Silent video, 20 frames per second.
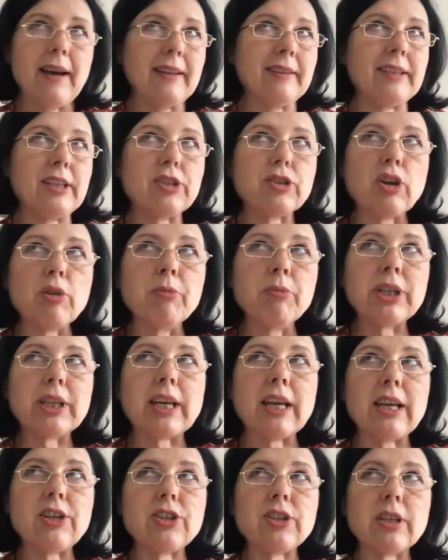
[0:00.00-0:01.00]
this
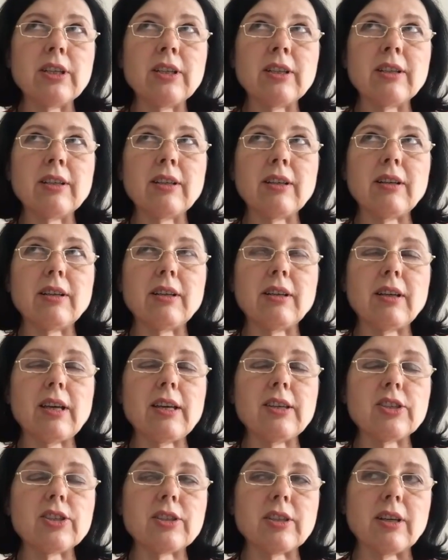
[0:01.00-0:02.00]
communication
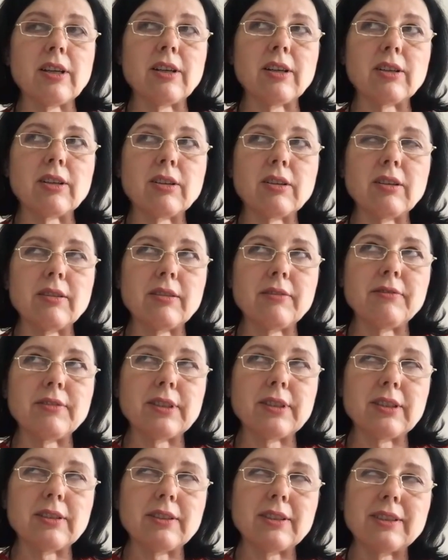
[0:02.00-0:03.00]
is
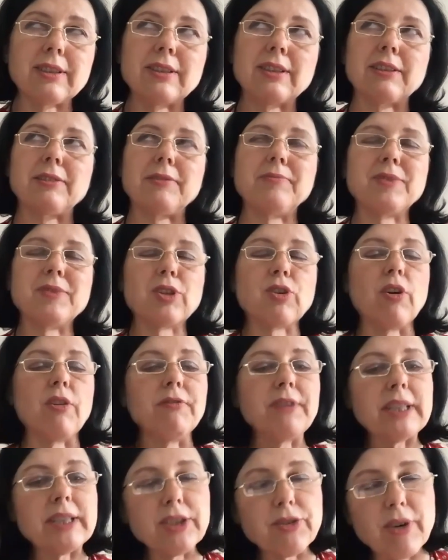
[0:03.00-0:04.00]
the
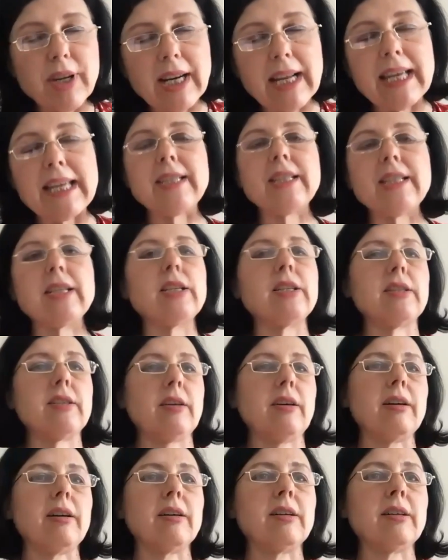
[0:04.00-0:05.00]
COVID-related
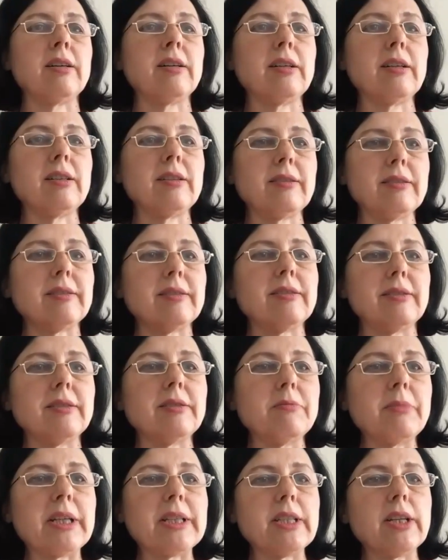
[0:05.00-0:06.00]

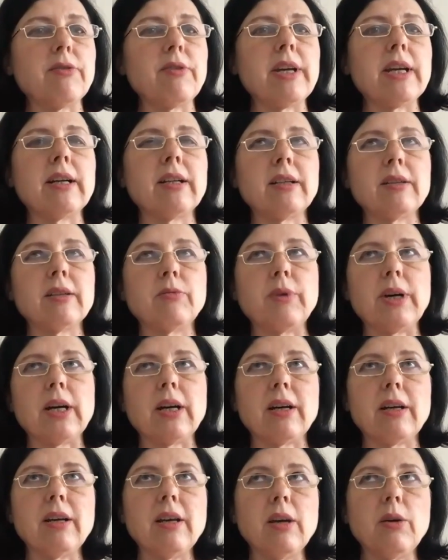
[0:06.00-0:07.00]
material
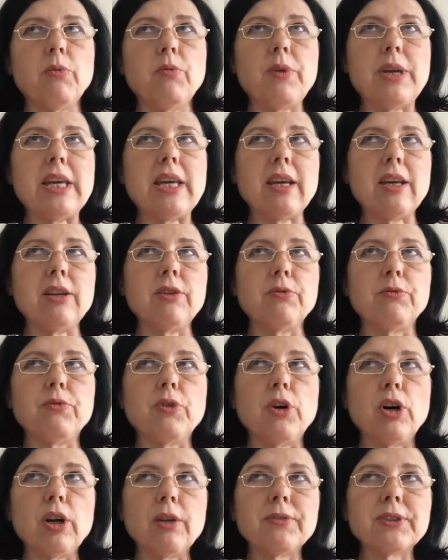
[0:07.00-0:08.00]
where we
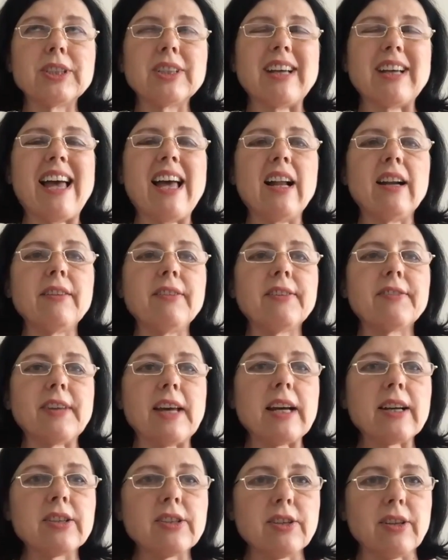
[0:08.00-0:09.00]
involve the health
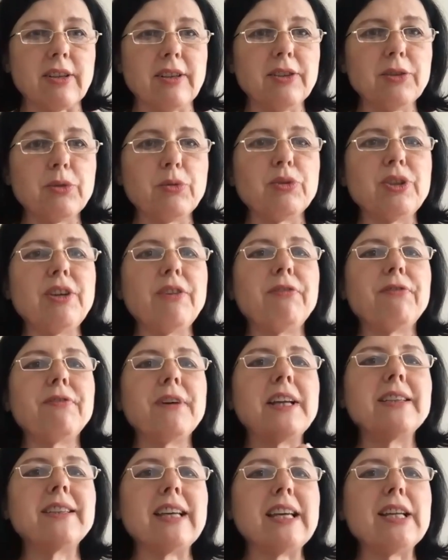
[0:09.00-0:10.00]
sector to
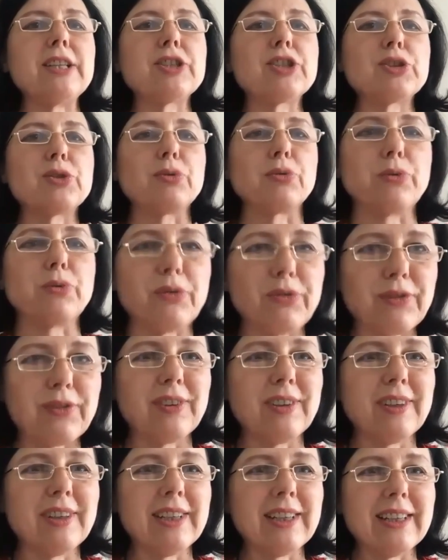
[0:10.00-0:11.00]
defend its
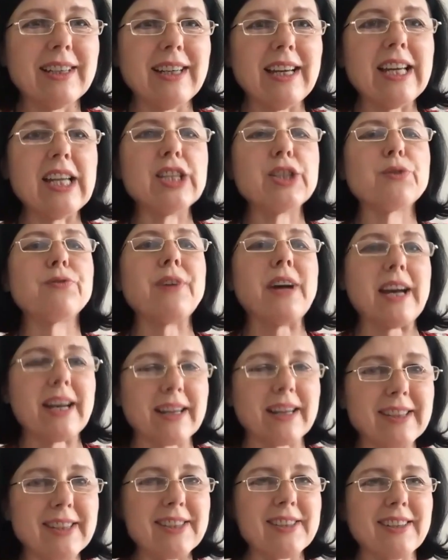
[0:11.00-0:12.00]
truths, its
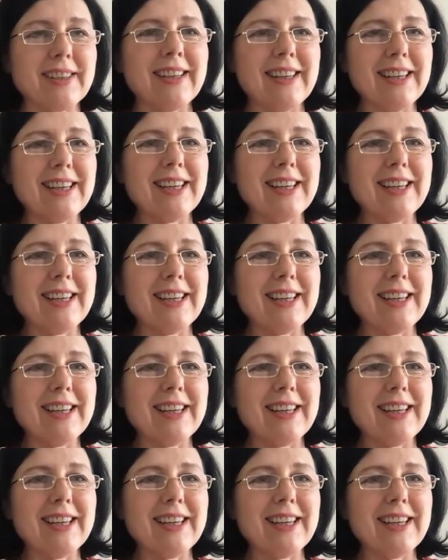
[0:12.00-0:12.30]
facts,